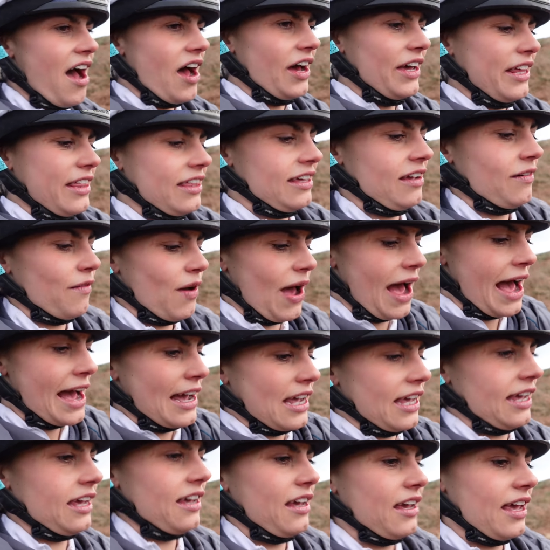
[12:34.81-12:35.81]
I think
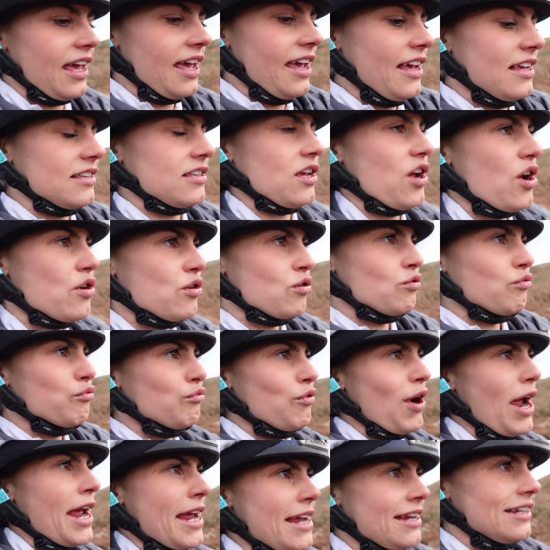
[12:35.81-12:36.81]
hacking is a
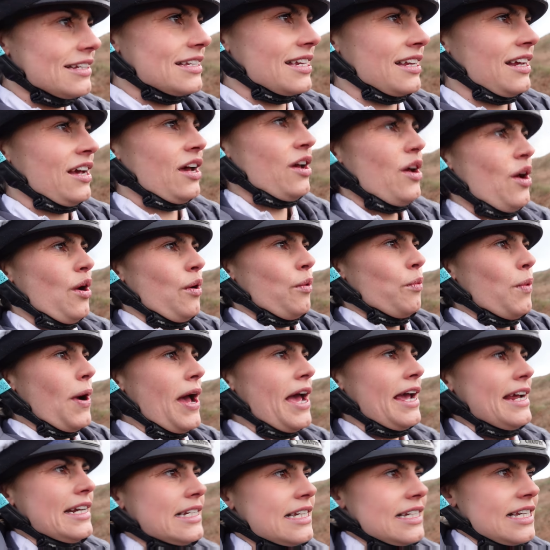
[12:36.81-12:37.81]
great
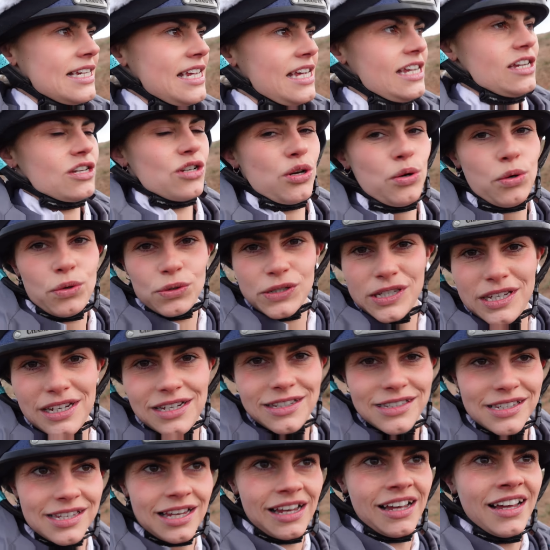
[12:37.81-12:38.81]
way to teach
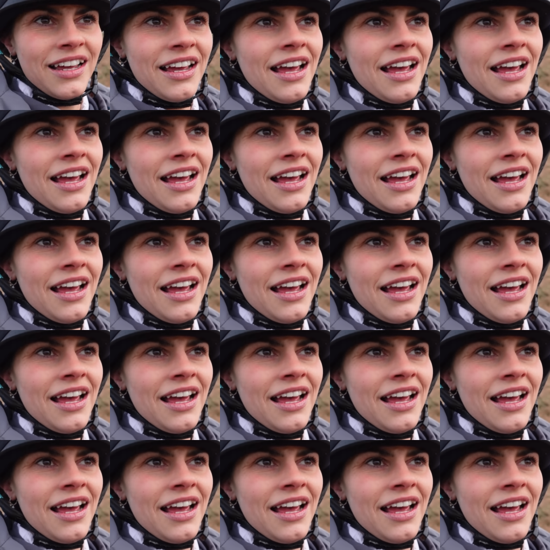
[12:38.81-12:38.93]
horses